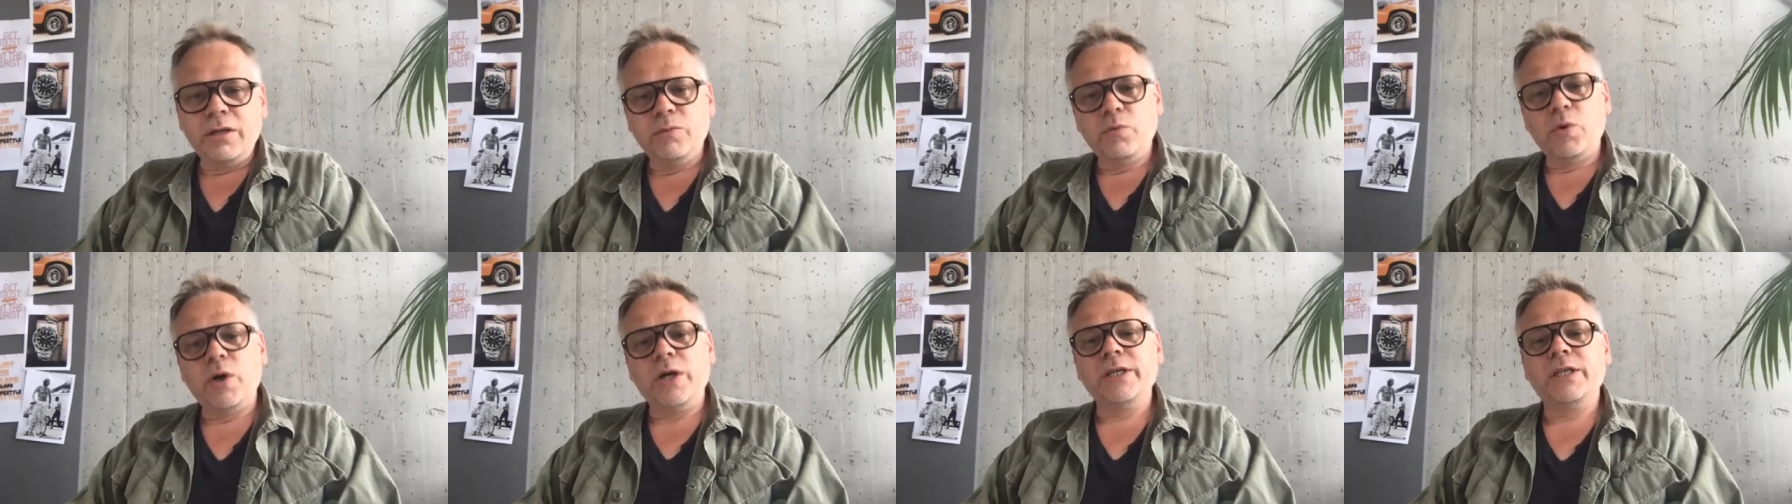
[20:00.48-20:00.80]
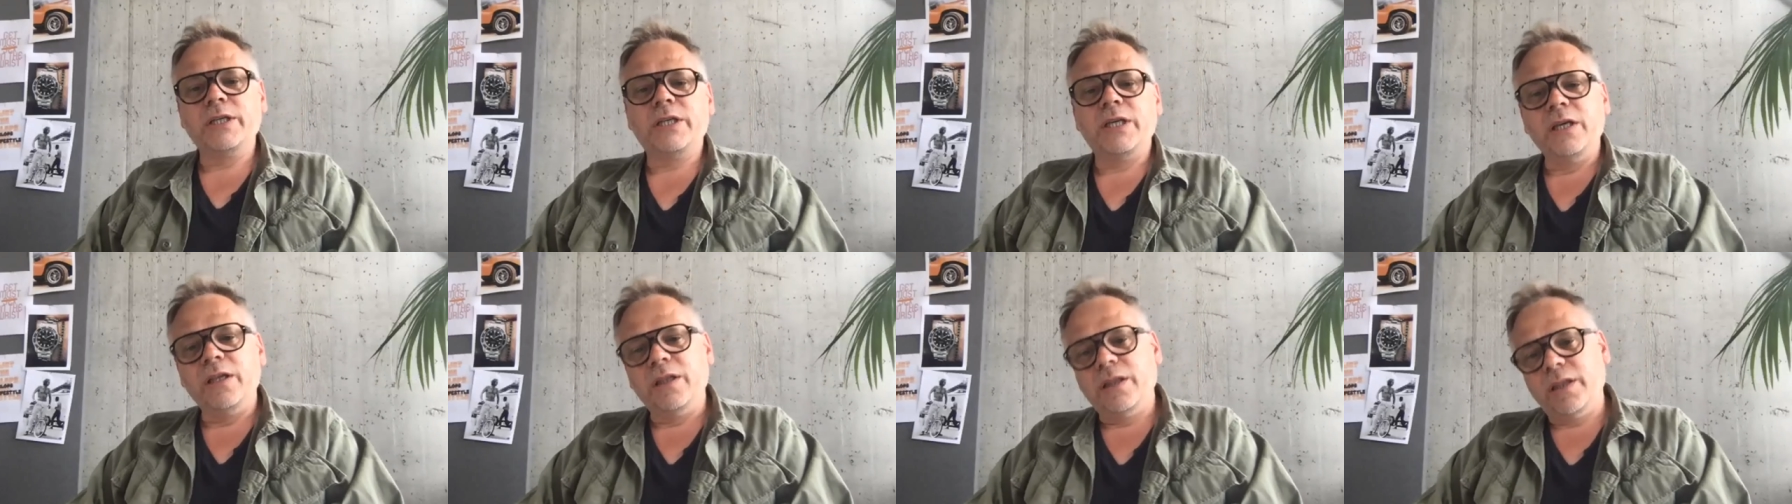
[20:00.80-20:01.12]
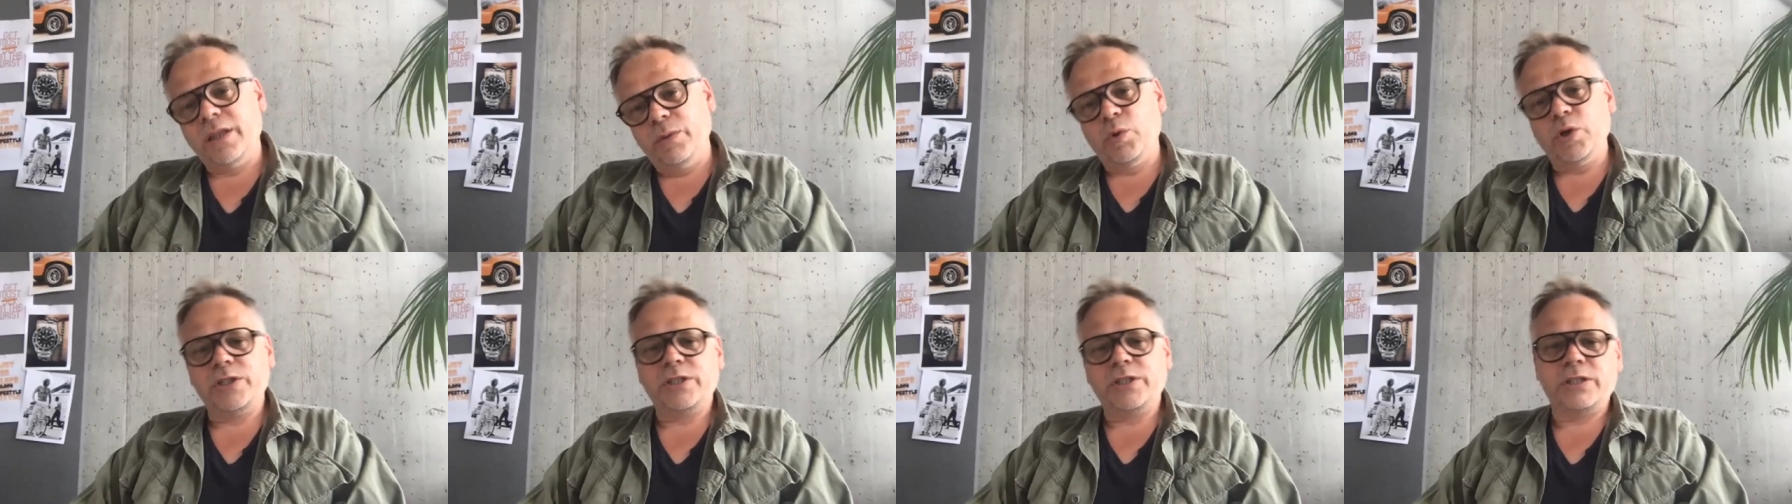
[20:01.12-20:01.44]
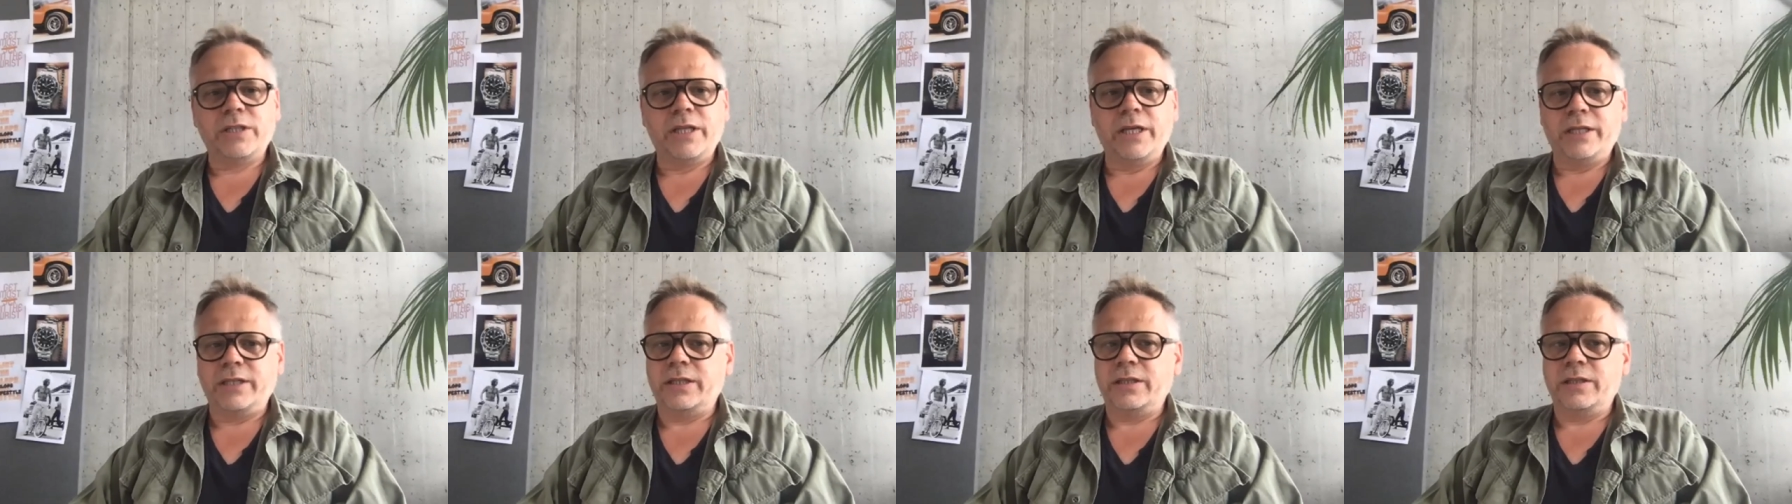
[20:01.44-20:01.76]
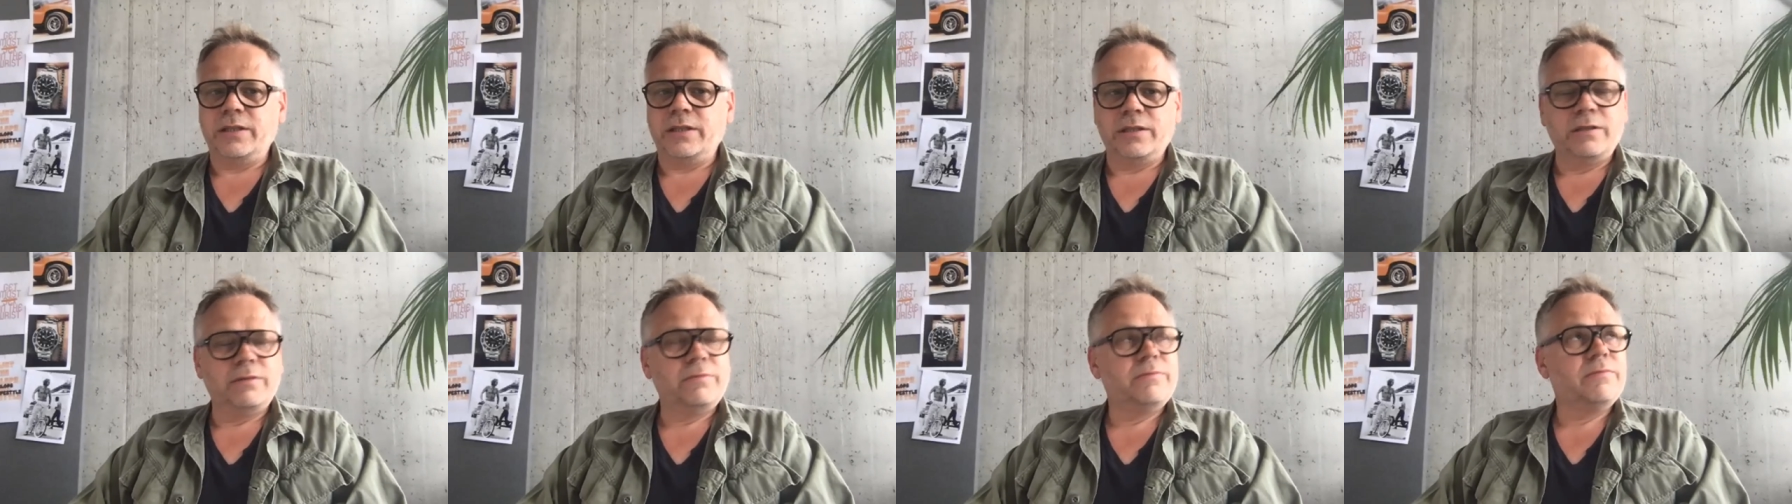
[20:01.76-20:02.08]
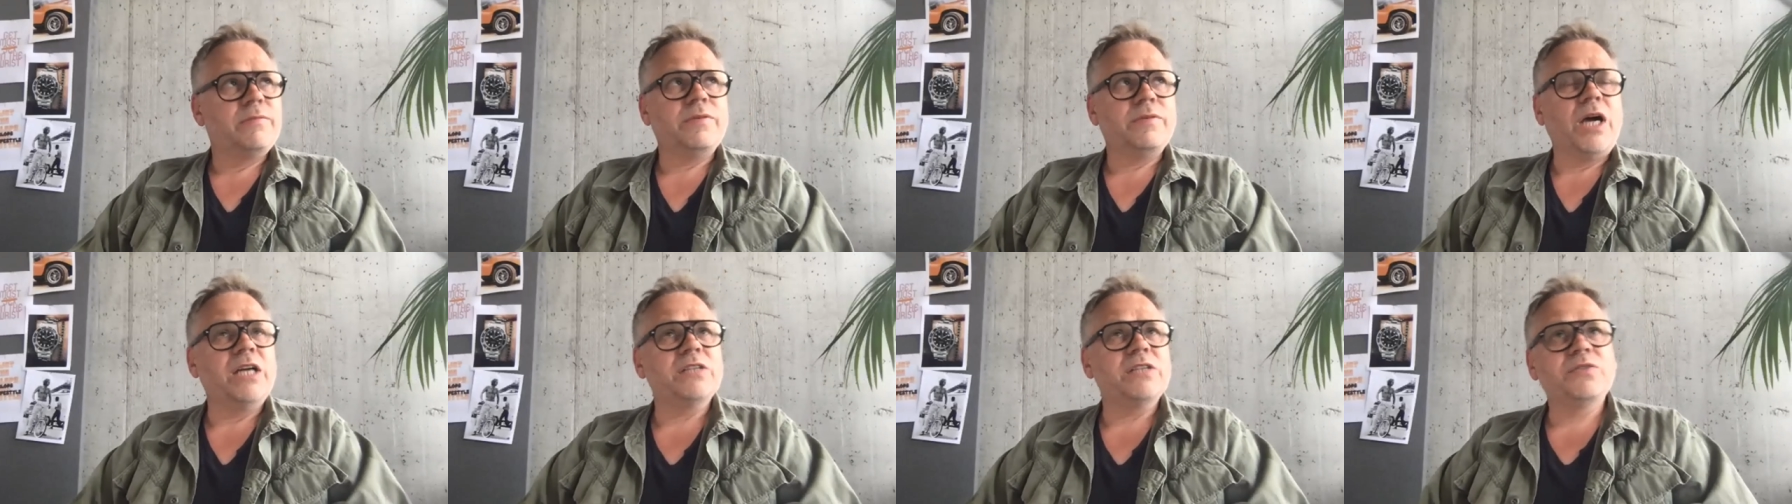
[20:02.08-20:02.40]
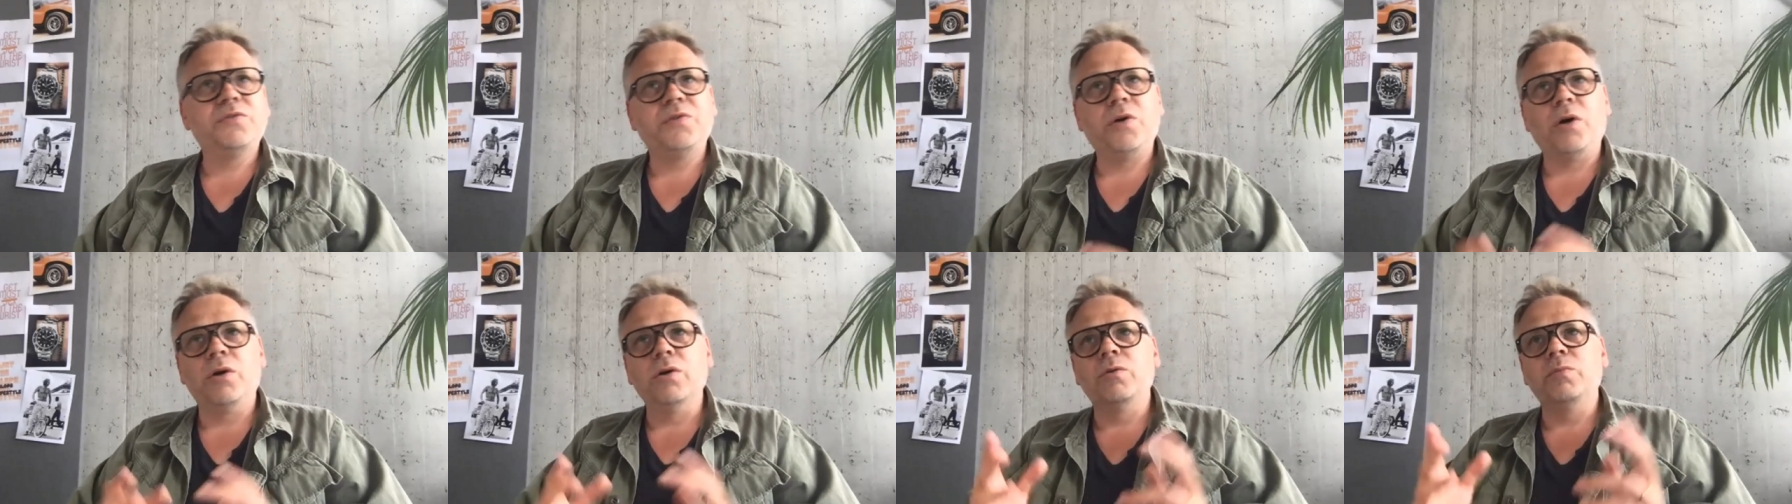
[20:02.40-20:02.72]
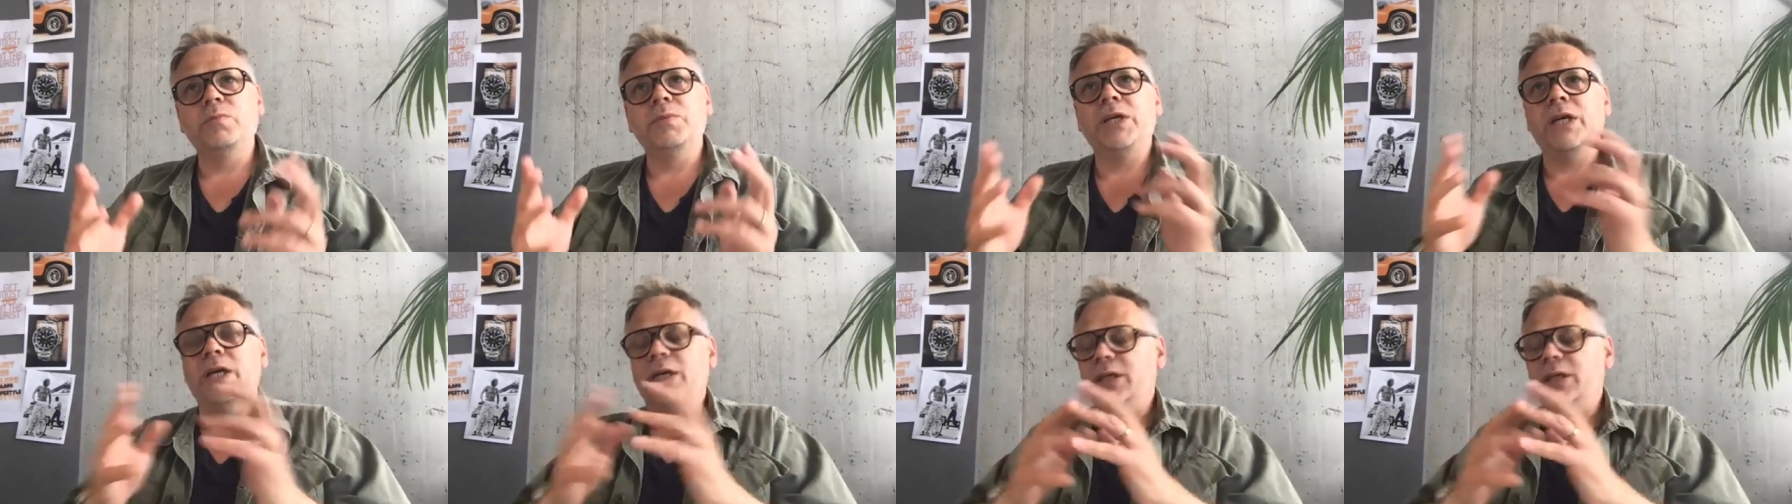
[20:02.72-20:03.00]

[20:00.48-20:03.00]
one key watch that has followed me.